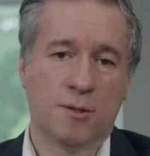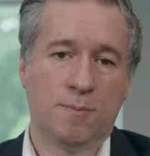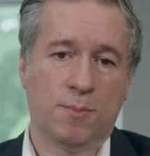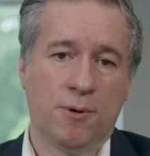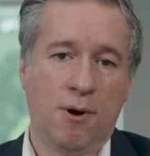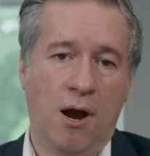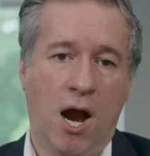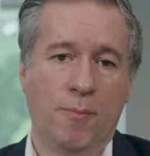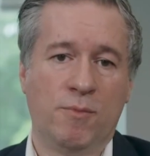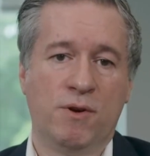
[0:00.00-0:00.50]

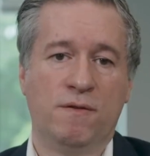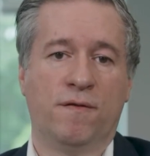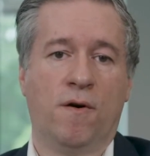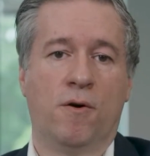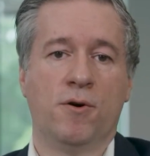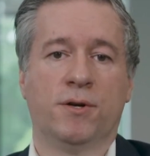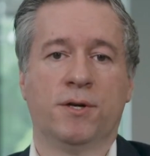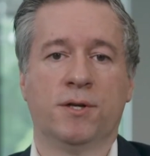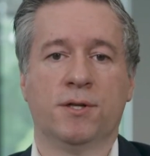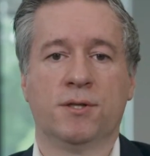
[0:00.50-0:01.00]
primary
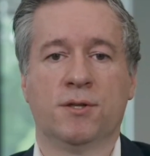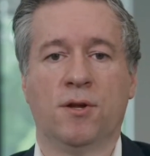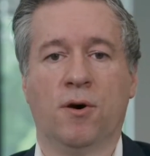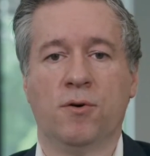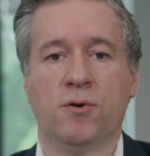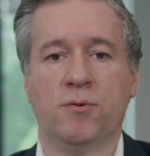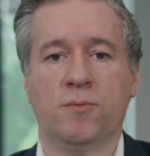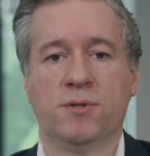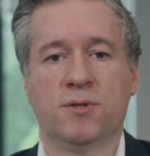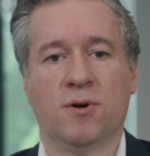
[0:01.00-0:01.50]
focus,
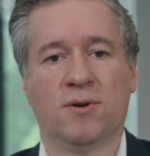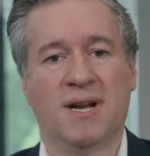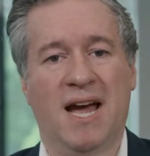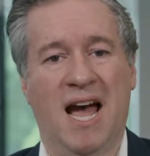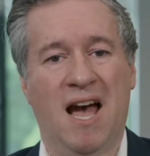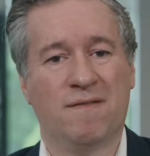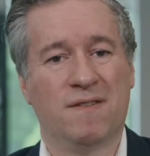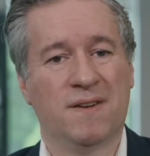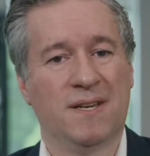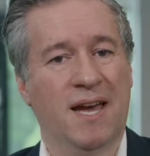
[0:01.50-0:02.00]
though, was on
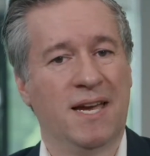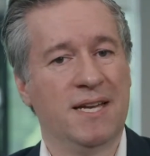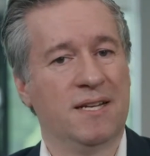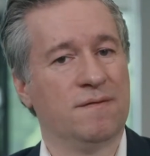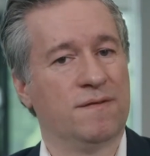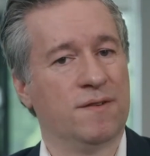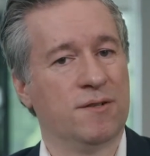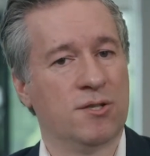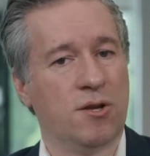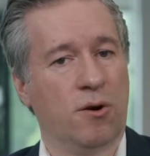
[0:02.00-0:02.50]

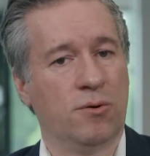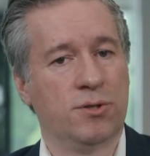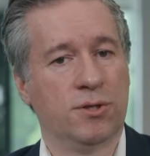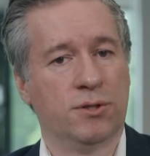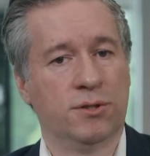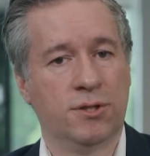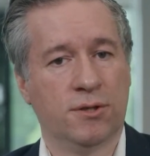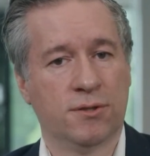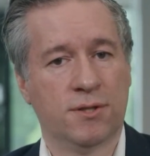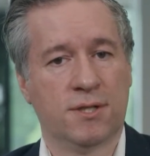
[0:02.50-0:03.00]
advocating for
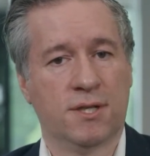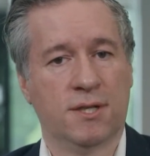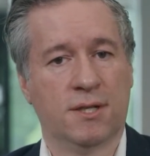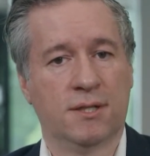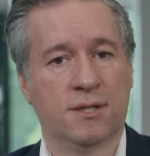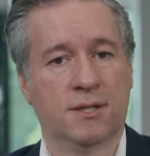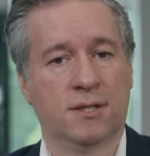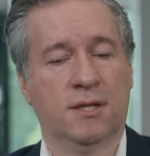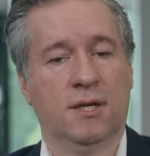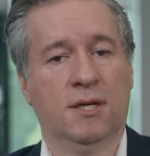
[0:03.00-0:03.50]
social
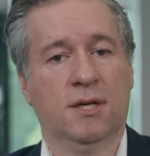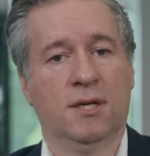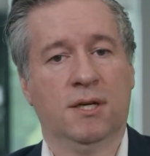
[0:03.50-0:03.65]
justice,